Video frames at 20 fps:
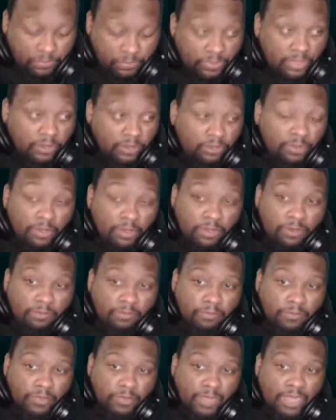So
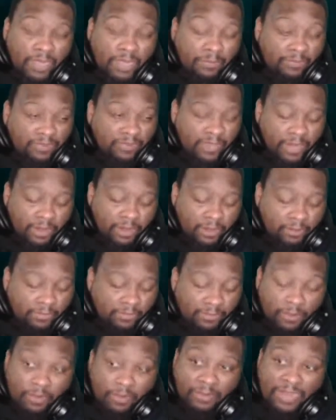I'm scared to
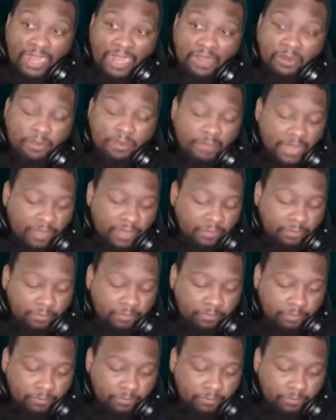fall down the mountain,